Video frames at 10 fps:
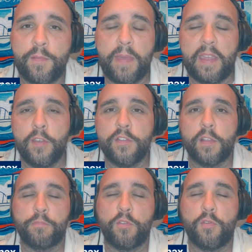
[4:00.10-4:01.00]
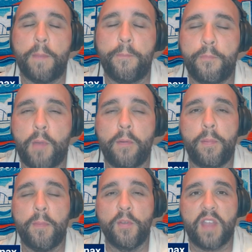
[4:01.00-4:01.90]
Bane. Those are the 3
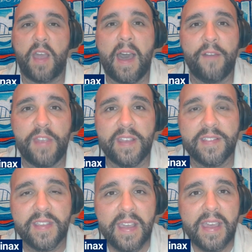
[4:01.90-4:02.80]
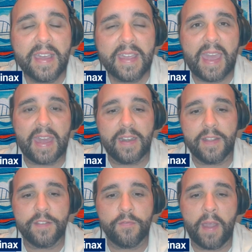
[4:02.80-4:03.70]
probably most obvious
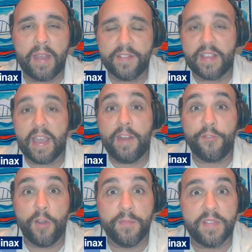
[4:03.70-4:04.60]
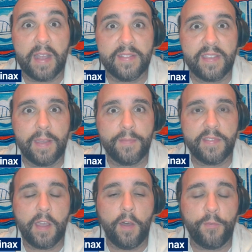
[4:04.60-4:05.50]
candidates, right? Aside from Santi
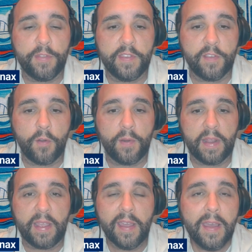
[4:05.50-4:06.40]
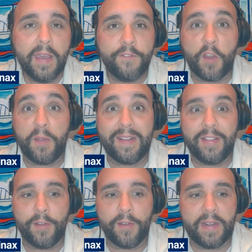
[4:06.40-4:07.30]
himself with his already very
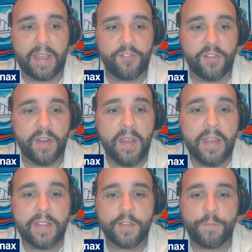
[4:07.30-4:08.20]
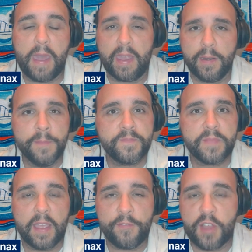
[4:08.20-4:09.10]
clear connection to Spain.
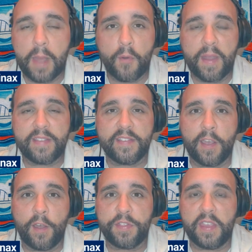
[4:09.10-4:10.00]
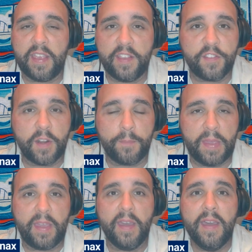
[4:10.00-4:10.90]
If John Morant is healthy, he's going to
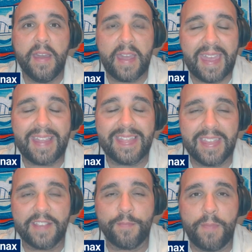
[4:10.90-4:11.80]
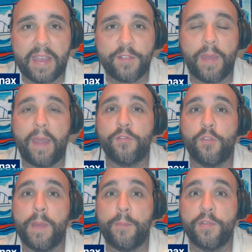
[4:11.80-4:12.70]
be in this mix. We have to
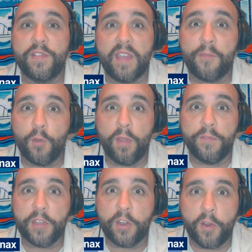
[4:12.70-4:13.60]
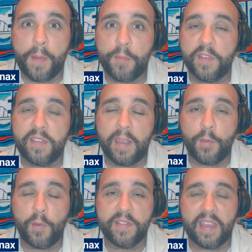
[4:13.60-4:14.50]
remember several of the current members of Team
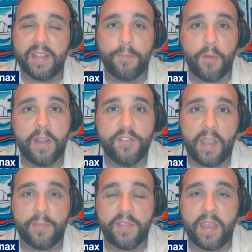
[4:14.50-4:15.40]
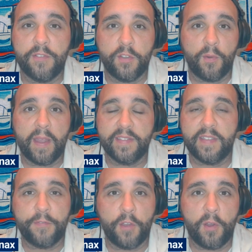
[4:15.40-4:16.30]
USA, LeBron James, Kevin Durant,
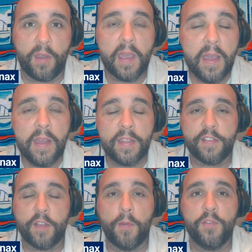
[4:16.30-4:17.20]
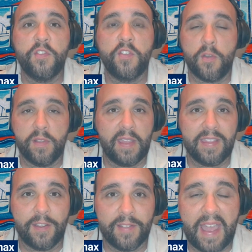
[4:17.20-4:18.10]
Steph Curry. This is almost certainly
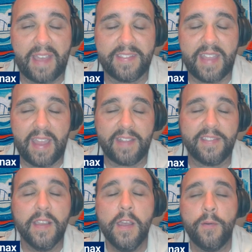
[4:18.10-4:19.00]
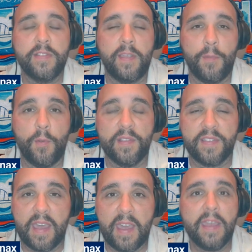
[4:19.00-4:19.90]
their last dance with Team
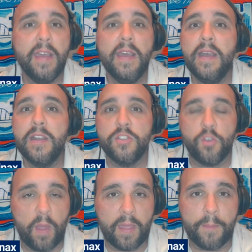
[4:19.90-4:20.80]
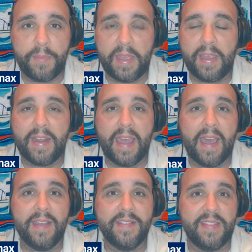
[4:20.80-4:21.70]
USA. Joel Embiid
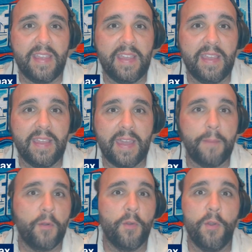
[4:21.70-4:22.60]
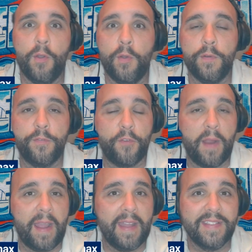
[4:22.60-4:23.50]
has the Cameroon,
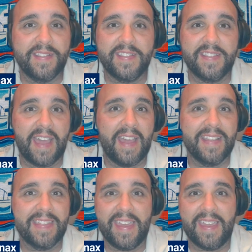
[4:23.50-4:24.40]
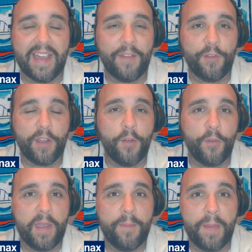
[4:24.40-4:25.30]
France kind of thing hovering
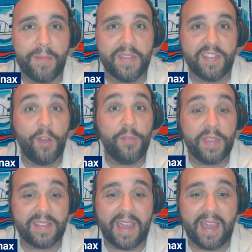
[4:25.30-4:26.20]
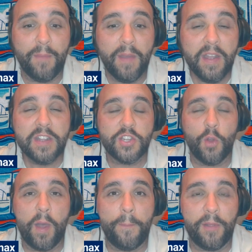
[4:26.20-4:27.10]
over him. Maybe this is the only time
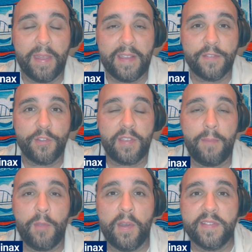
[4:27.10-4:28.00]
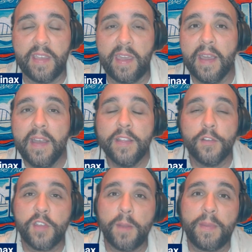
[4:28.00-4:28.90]
Joel plays for Team USA.
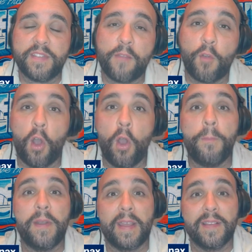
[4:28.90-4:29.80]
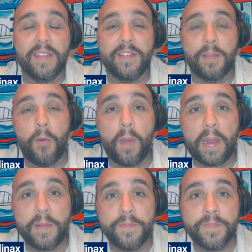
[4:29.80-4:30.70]
There's going to be several openings, is the
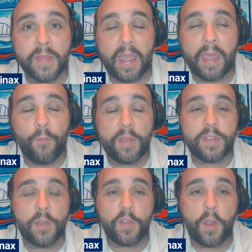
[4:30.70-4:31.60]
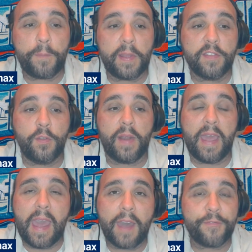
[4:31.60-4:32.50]
point. And with those openings, you would
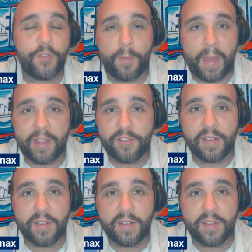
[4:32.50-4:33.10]
have to imagine